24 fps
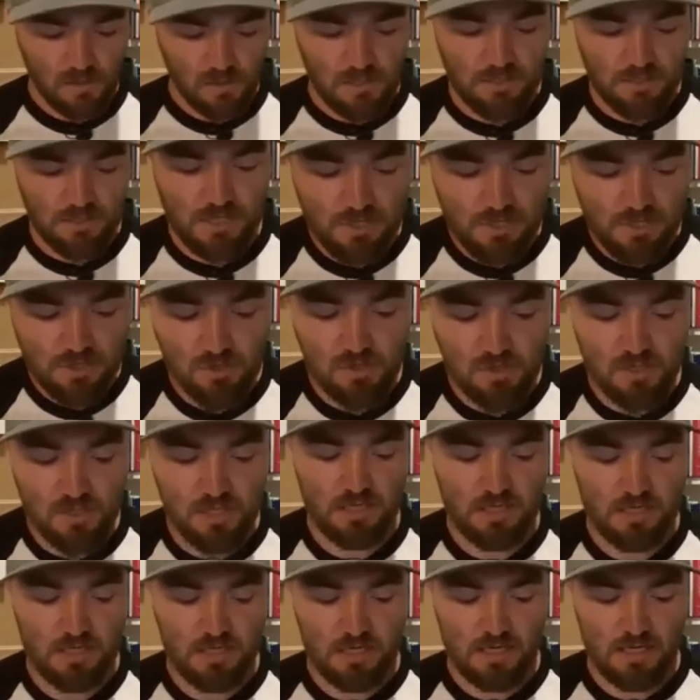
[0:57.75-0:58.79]

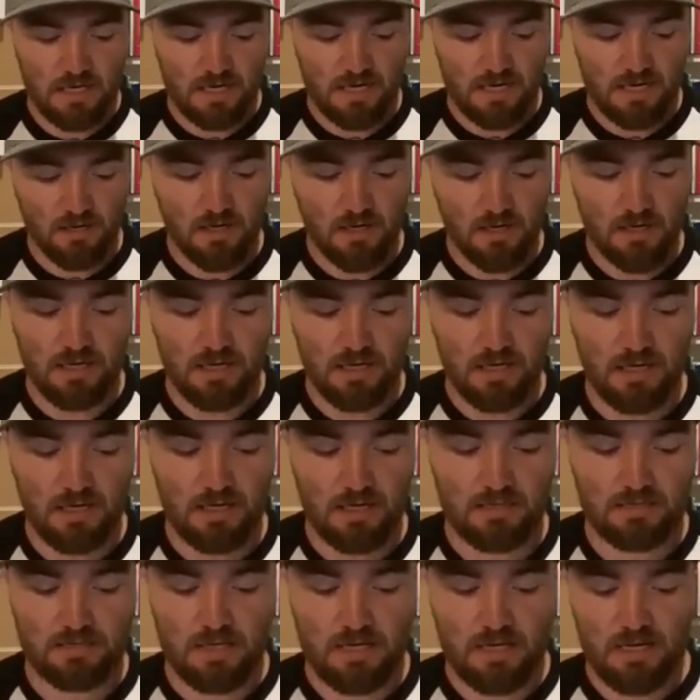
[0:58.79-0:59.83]
Additionally, Eric
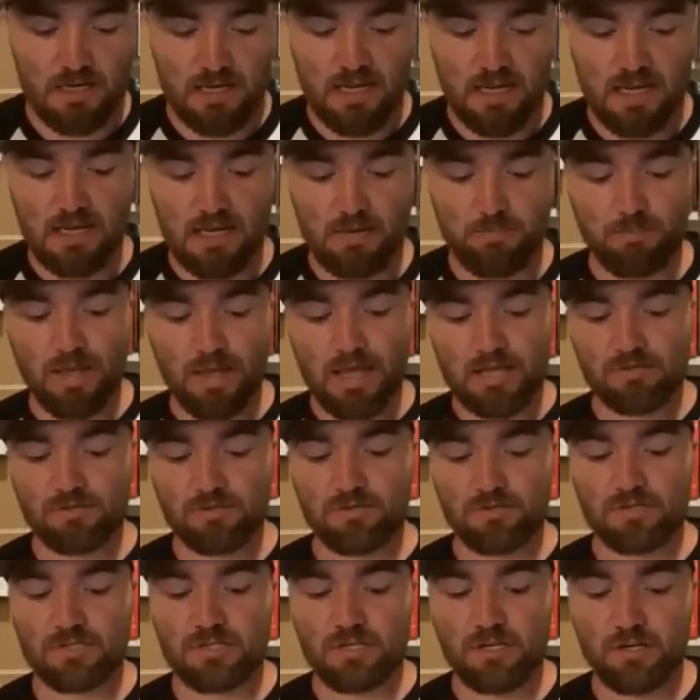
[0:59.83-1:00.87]
has a
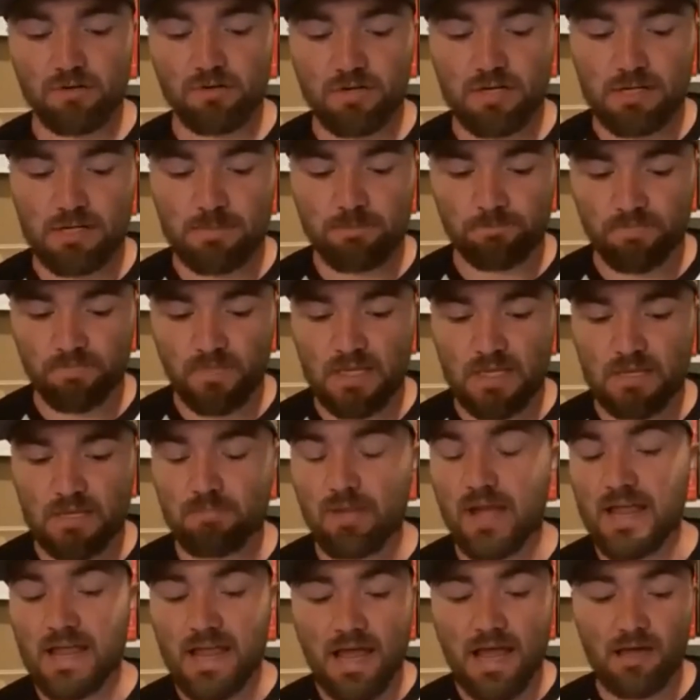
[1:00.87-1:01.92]
bachelor's degree in
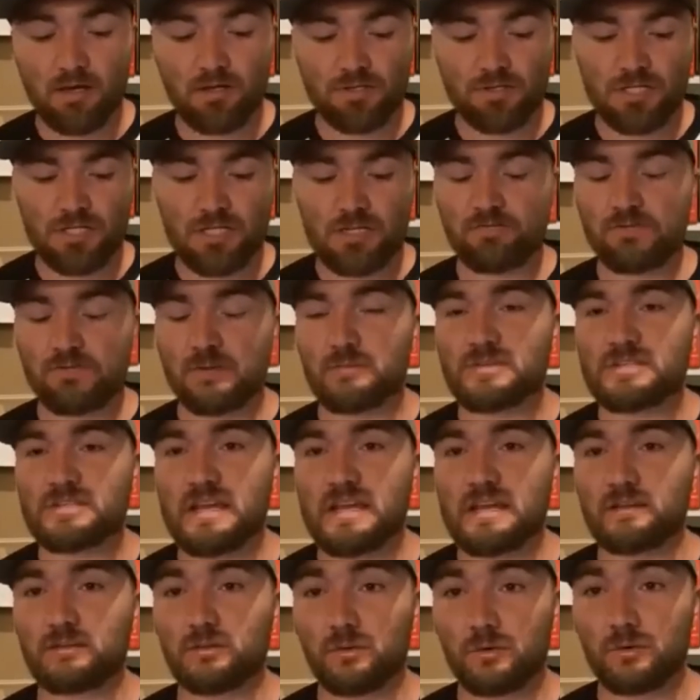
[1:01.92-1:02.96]
biology from
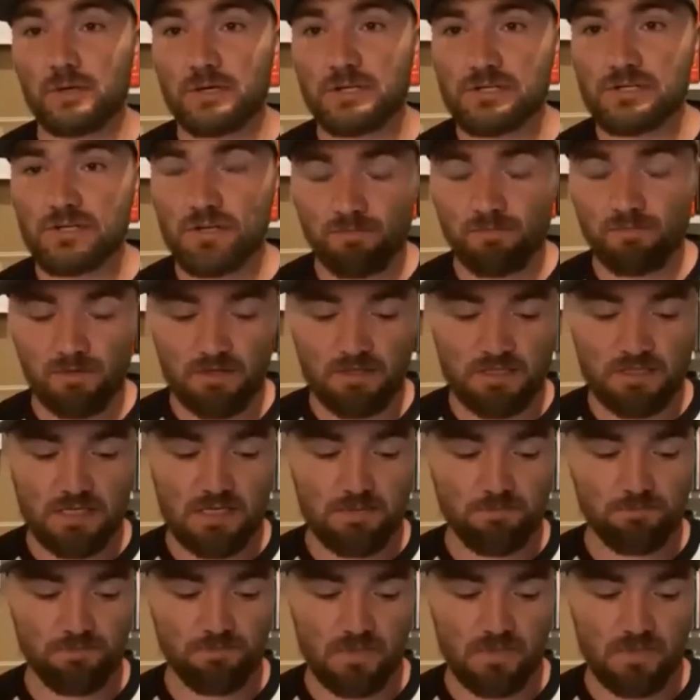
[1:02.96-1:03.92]
St. Lawrence University.